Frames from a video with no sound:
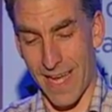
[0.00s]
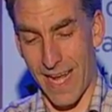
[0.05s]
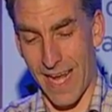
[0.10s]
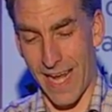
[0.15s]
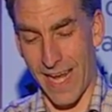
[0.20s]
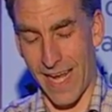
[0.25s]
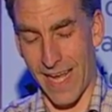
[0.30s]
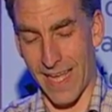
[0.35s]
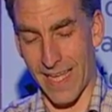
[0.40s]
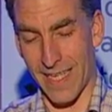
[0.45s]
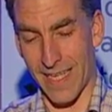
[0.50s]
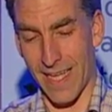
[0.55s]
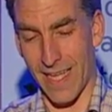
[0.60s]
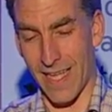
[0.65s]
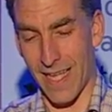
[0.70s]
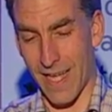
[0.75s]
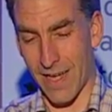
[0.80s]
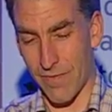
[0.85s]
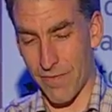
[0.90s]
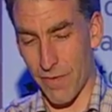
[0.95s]
And a
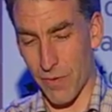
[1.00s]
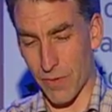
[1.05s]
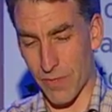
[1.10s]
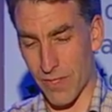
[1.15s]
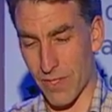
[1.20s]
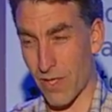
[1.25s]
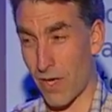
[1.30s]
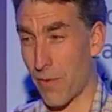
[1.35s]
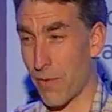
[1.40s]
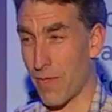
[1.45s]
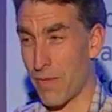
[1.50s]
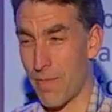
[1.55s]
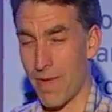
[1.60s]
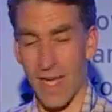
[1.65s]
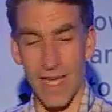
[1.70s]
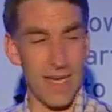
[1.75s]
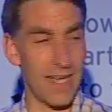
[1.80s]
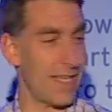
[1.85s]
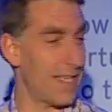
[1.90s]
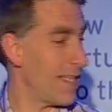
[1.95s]
lot of folks start with a
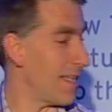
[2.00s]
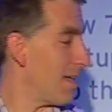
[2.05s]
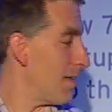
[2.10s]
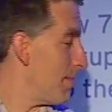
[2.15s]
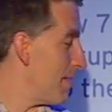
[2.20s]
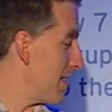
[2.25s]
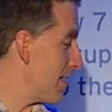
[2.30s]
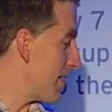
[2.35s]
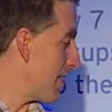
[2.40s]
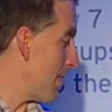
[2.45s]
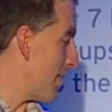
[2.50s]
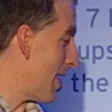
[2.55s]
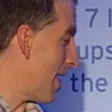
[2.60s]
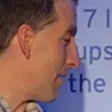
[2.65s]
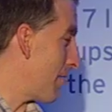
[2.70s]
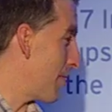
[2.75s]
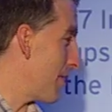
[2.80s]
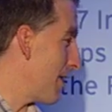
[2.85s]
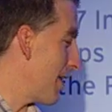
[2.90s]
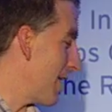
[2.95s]
bad idea, but
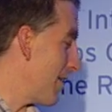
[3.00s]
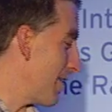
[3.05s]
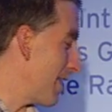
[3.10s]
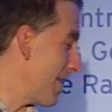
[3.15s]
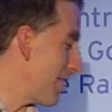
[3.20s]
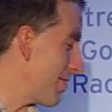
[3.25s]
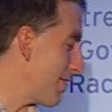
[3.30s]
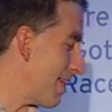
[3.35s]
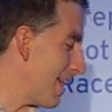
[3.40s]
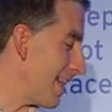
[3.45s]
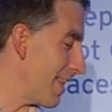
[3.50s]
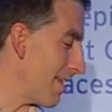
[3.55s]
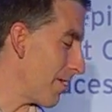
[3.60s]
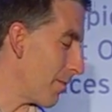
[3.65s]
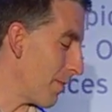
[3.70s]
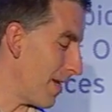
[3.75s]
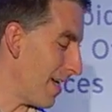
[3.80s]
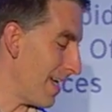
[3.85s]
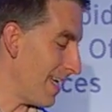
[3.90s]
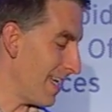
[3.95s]
somehow or another they find
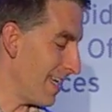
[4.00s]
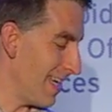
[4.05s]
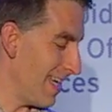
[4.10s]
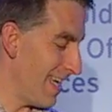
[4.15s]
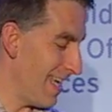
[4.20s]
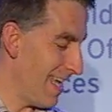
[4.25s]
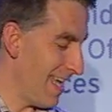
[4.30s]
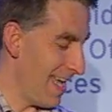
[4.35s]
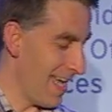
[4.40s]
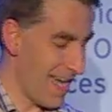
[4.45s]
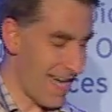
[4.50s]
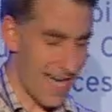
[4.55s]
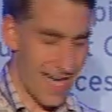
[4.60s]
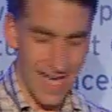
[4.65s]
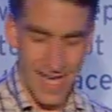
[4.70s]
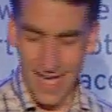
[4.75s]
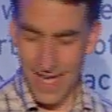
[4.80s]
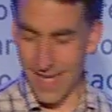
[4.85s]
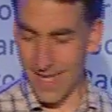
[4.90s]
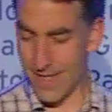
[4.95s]
their way.
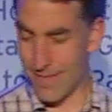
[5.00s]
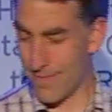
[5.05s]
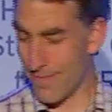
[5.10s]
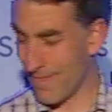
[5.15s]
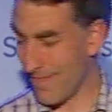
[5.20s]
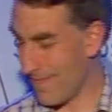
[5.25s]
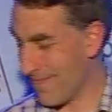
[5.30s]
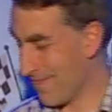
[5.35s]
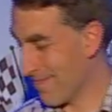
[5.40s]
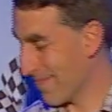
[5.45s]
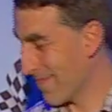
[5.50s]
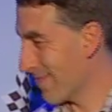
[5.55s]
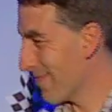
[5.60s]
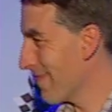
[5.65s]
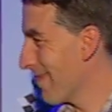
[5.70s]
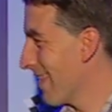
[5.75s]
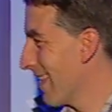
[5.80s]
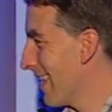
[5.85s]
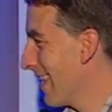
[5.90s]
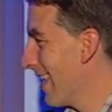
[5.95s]
Don't
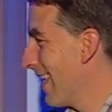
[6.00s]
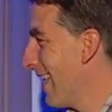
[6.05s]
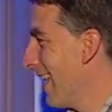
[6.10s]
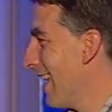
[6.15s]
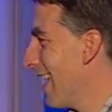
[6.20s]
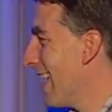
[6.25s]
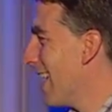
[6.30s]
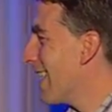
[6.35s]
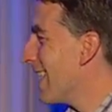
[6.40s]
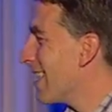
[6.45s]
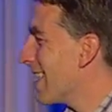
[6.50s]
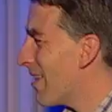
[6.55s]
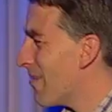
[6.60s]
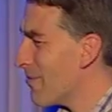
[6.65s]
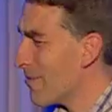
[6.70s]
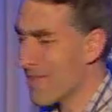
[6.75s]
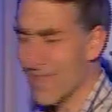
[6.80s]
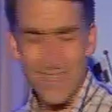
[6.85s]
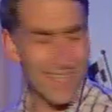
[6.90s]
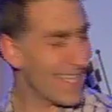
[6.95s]

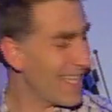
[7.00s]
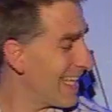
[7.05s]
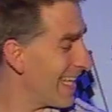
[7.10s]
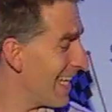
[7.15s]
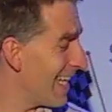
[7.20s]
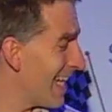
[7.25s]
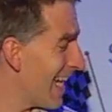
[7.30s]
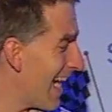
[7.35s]
worry.